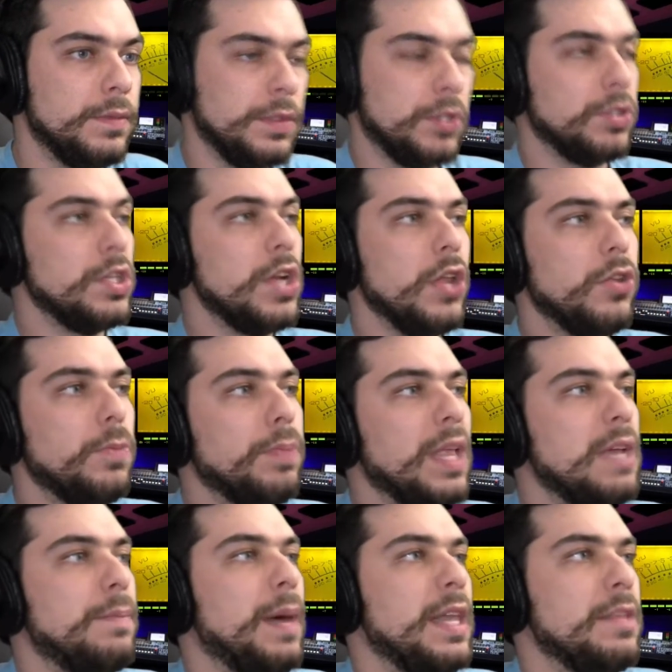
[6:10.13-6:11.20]
There's another
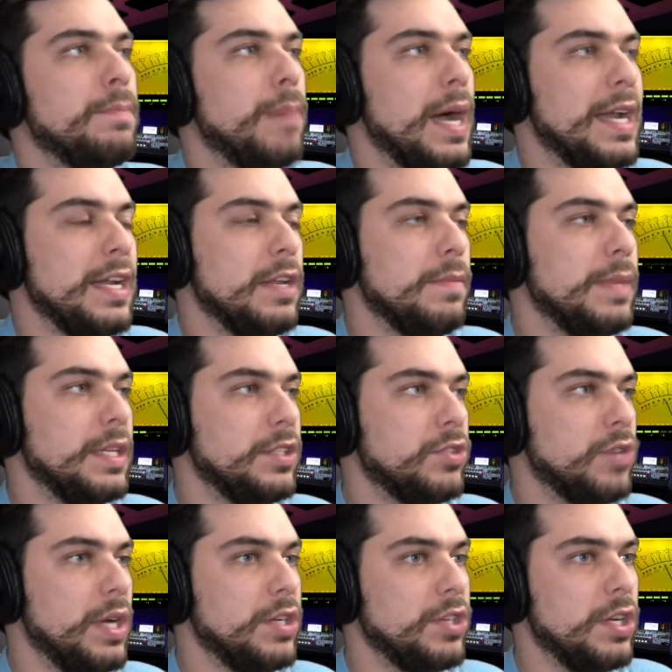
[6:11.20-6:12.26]
plan by the Biden
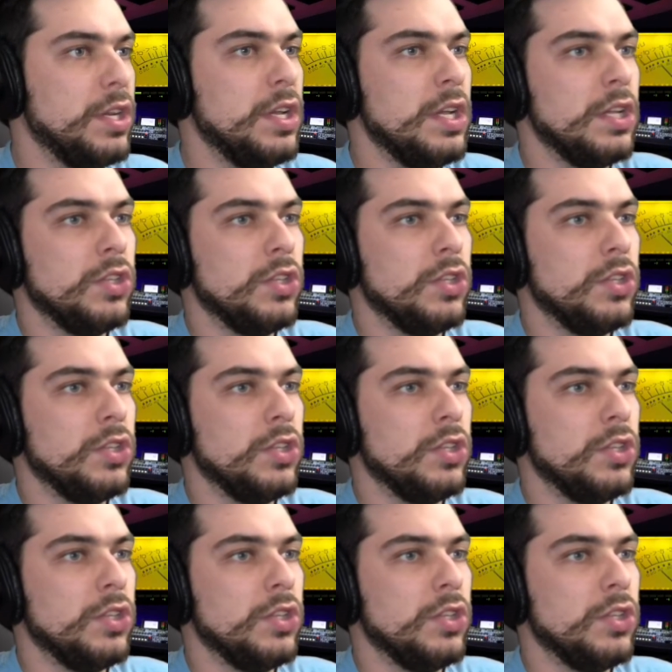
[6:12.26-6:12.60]
administration